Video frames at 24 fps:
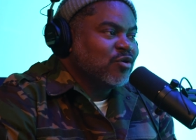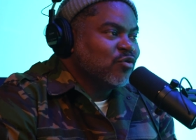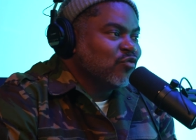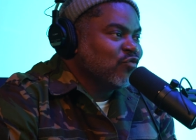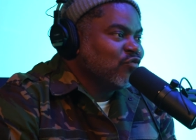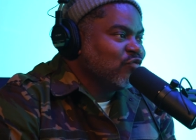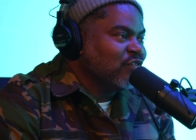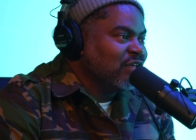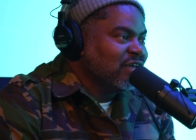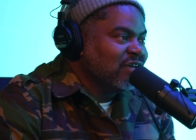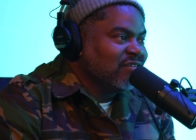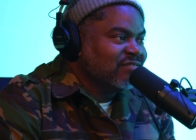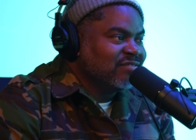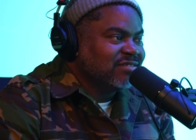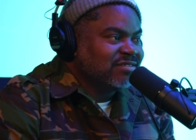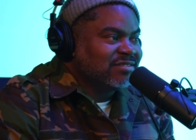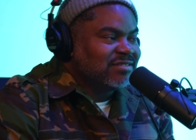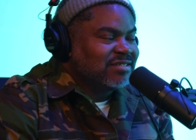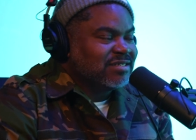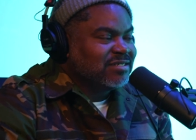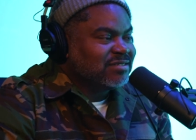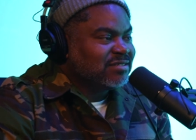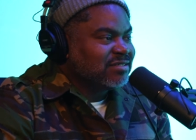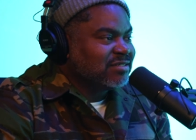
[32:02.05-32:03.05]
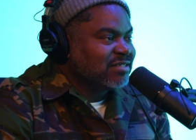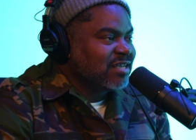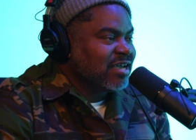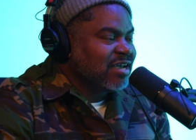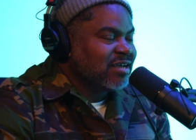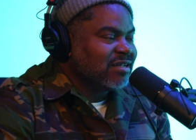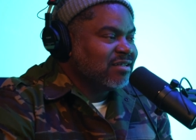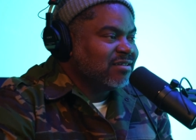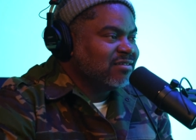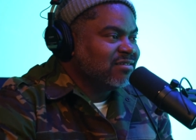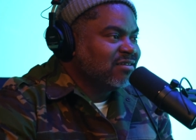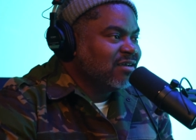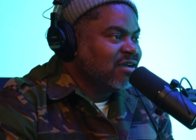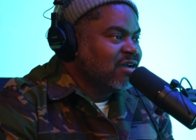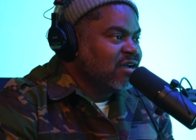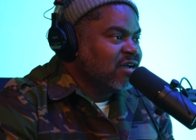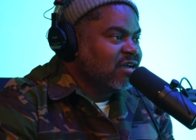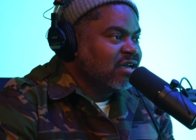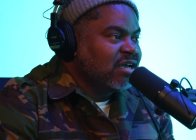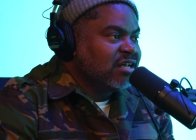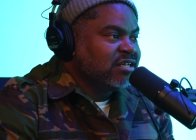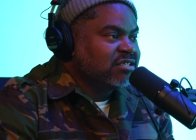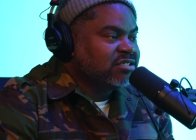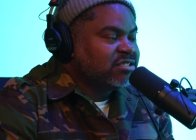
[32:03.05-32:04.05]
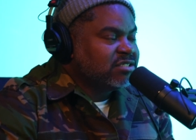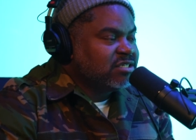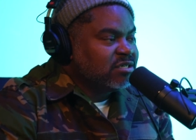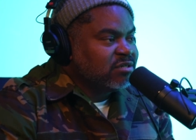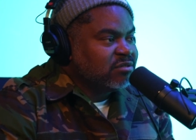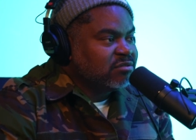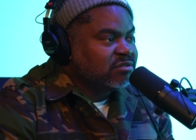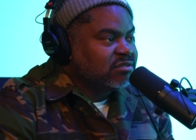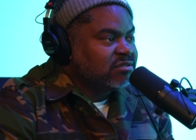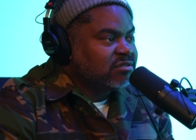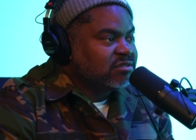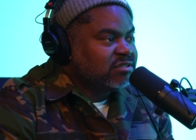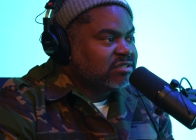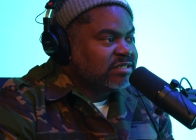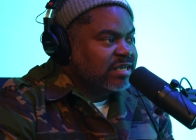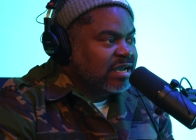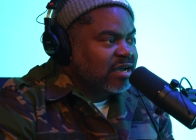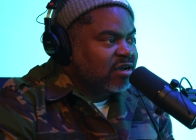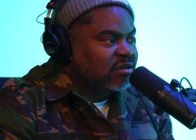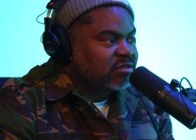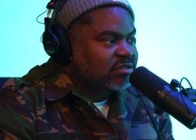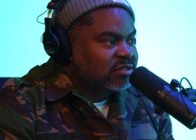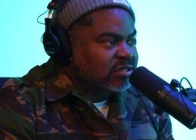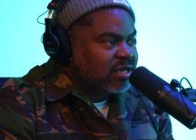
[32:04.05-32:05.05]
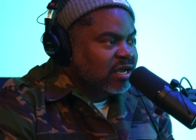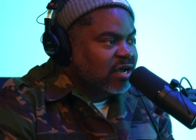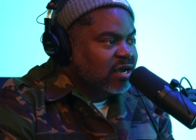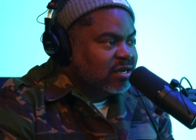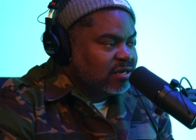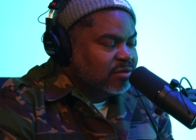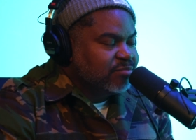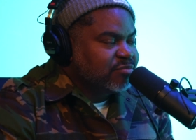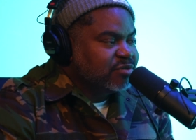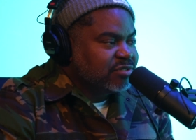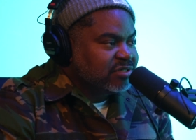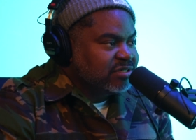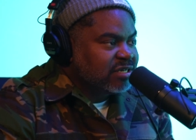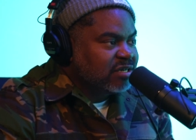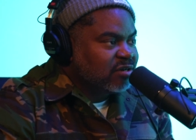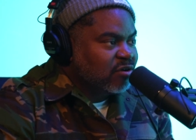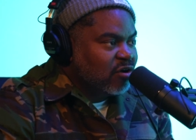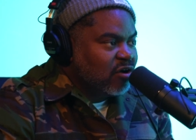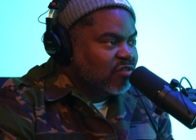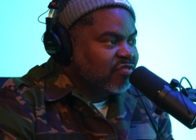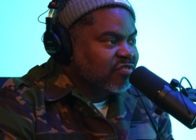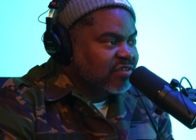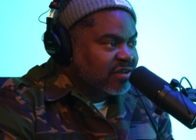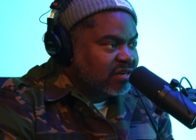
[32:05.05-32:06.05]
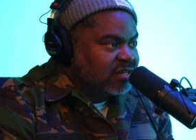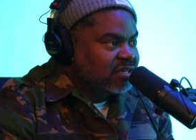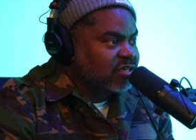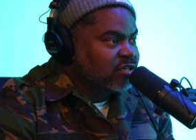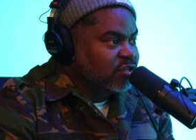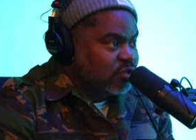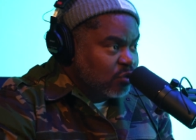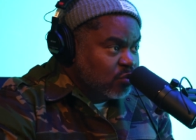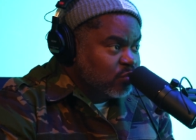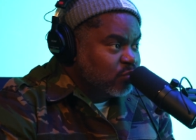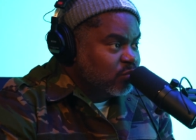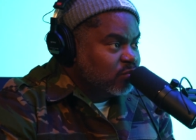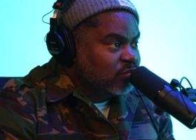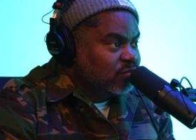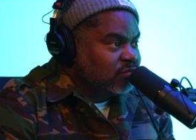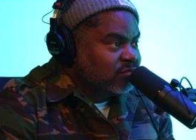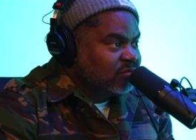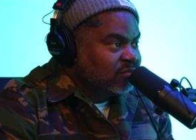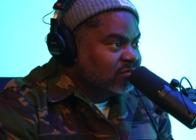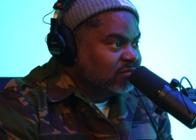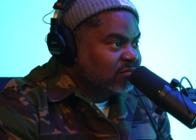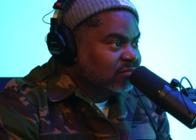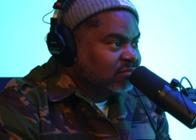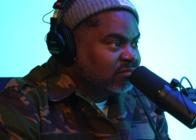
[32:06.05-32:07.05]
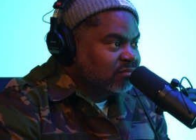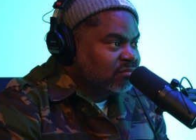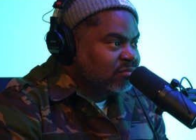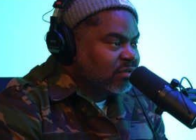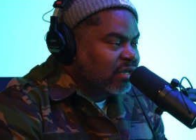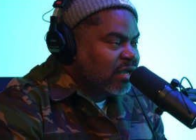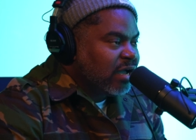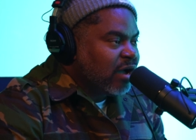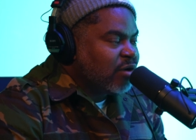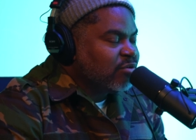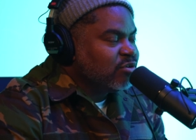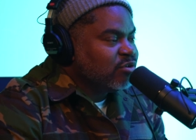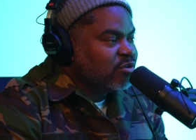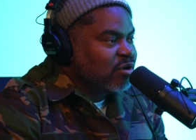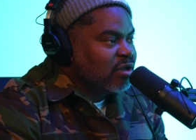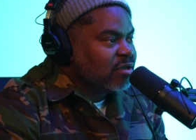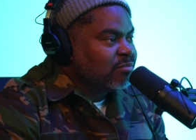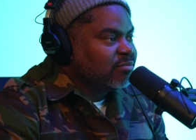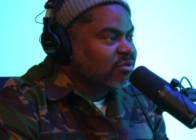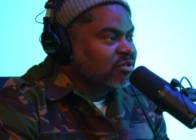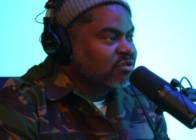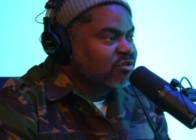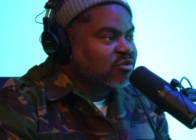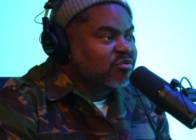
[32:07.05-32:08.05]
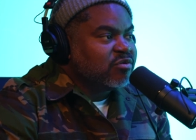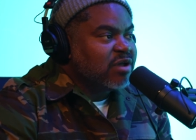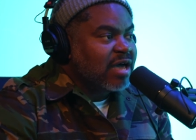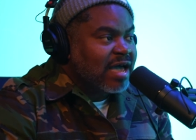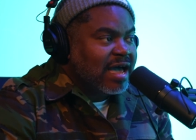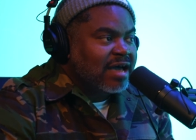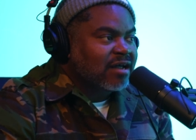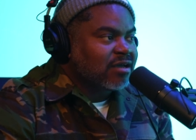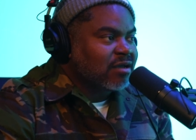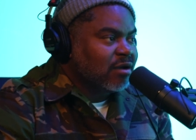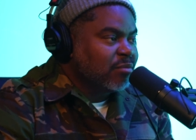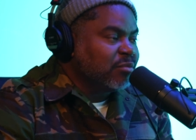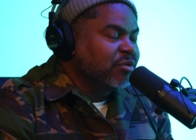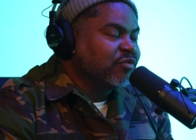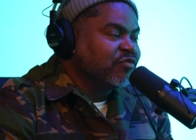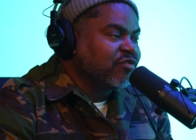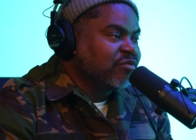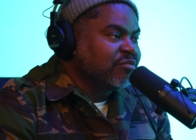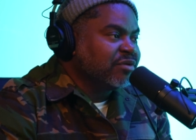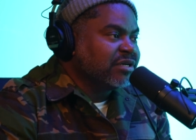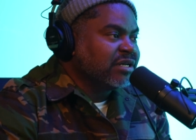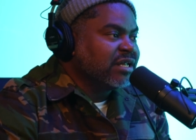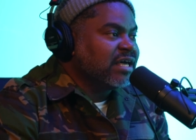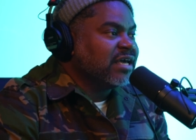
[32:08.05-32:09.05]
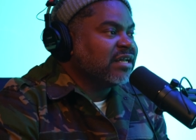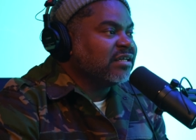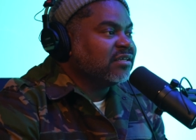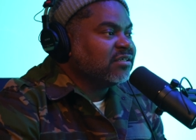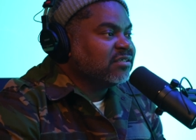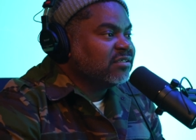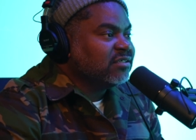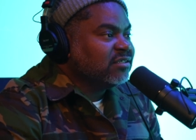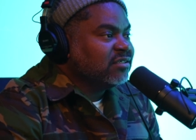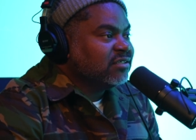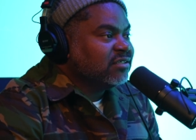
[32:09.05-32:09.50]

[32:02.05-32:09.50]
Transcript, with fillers: Coast flavors, right. this and that, and and it still sounds hundred percent authentic. You, right. how are you able to do that coming from Atlanta?